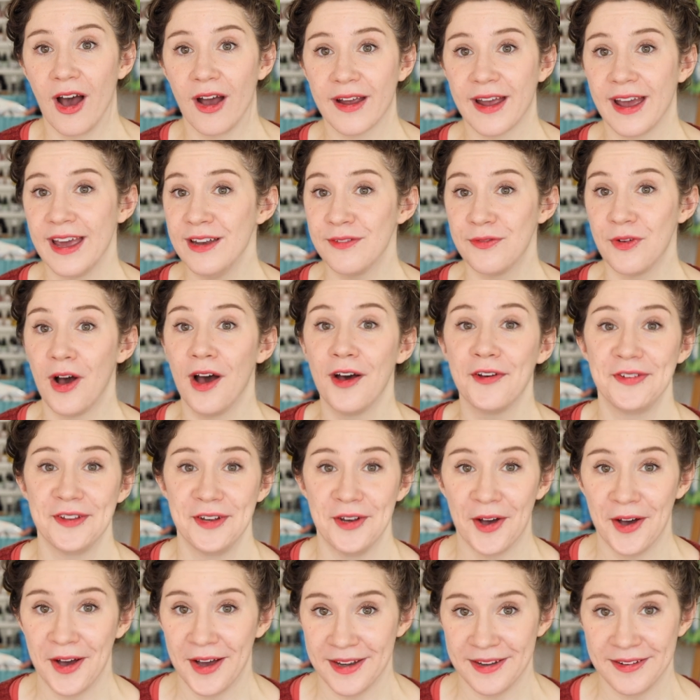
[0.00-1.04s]
kind of off and
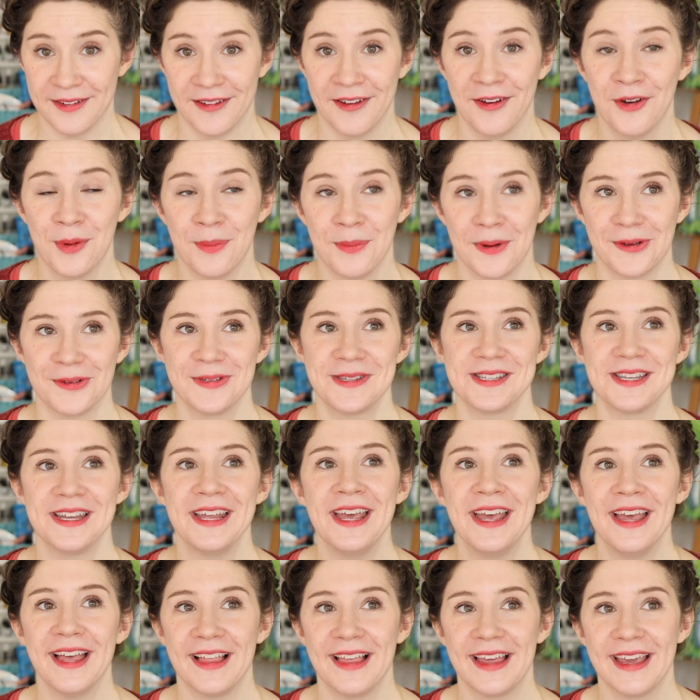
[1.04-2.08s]
on almost.
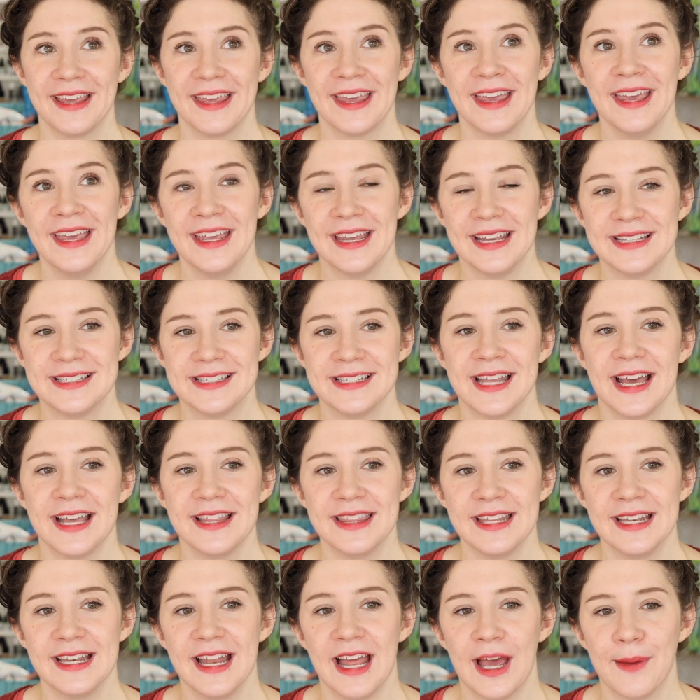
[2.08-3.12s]
Like, it's not
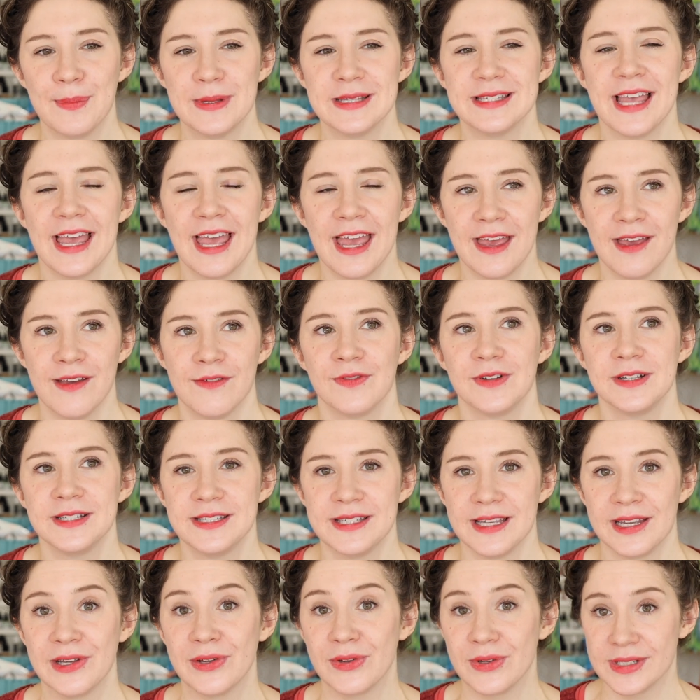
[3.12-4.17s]
that it happens every
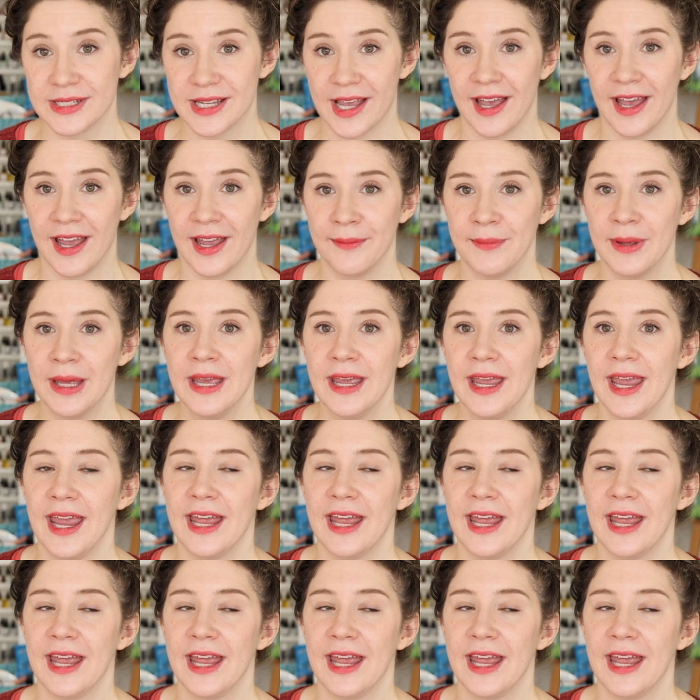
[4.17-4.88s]
single time.